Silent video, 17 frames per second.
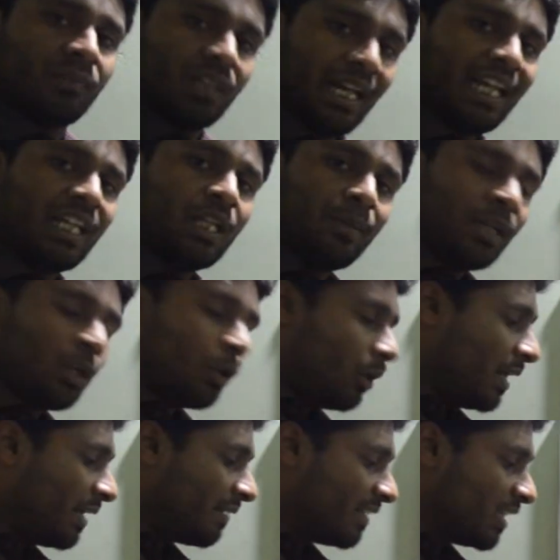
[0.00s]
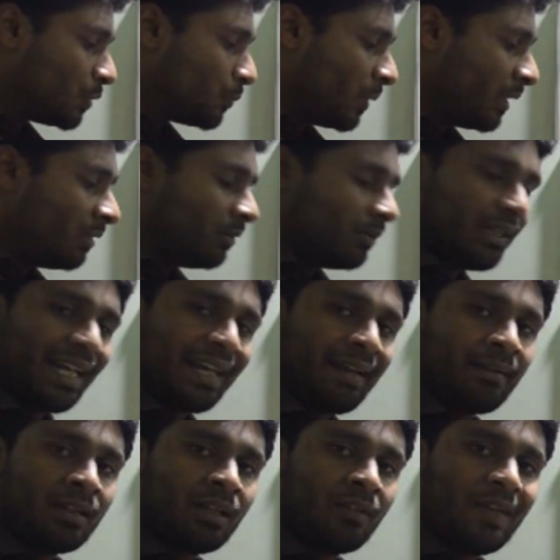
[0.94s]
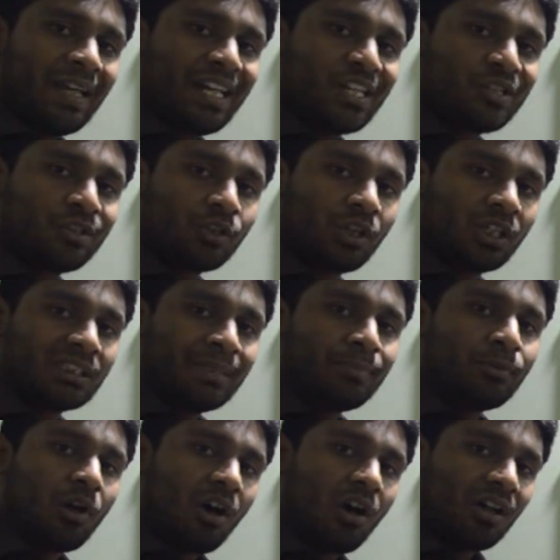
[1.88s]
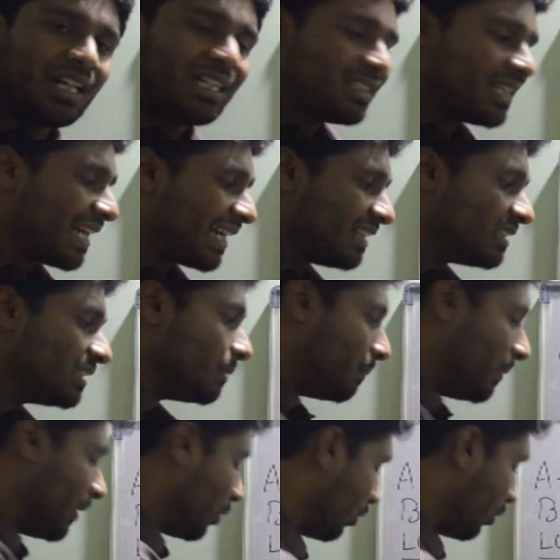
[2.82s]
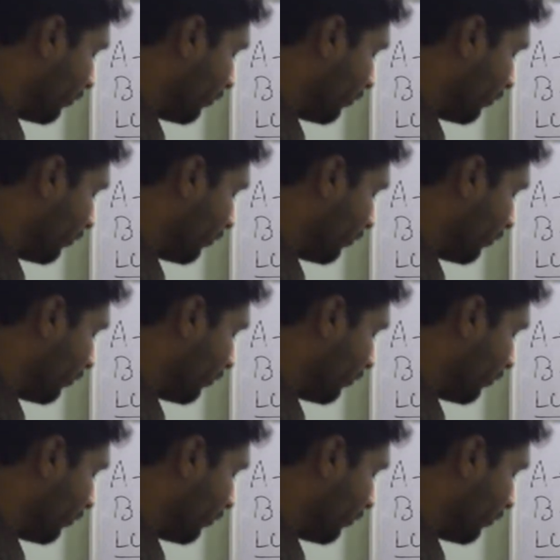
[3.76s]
Either we can go like this one, taking the variation concept, or else I can simply go